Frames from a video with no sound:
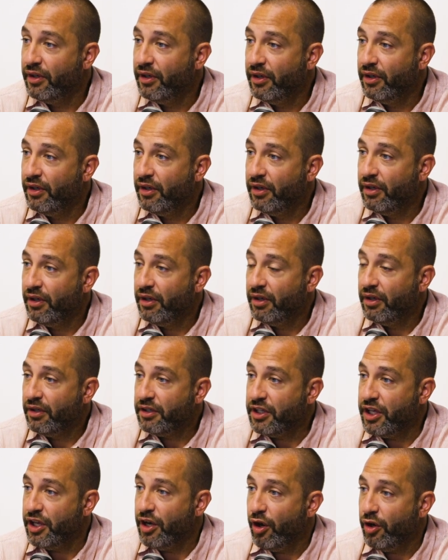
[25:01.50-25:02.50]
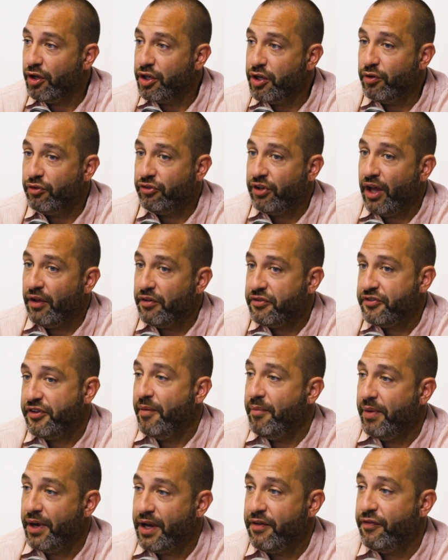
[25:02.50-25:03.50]
right now. Yeah. You know, you tell
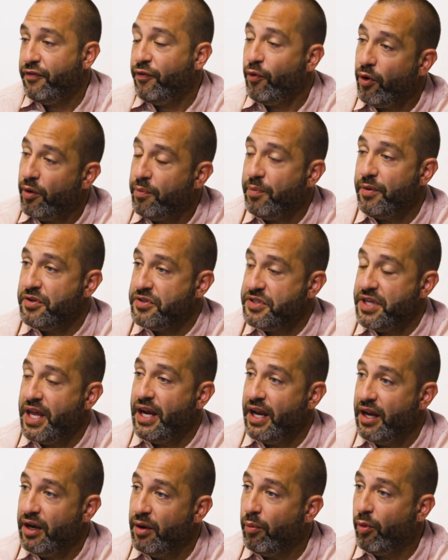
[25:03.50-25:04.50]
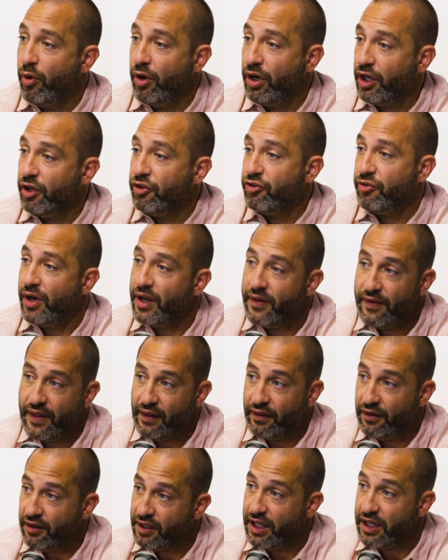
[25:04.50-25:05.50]
somebody four percent on a mortgage rate and
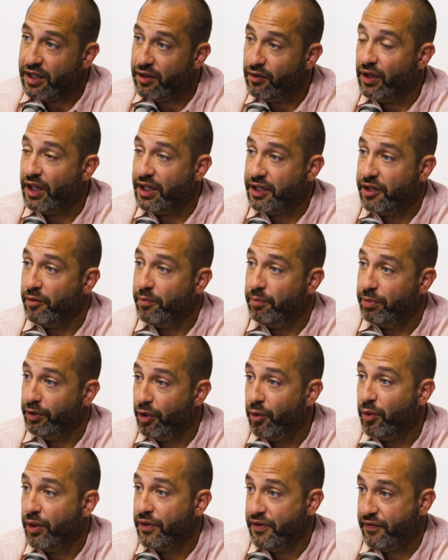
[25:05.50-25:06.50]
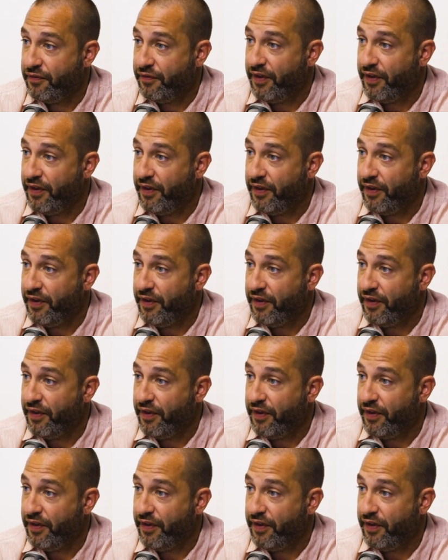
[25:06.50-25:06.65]
they look at you like you're blue in the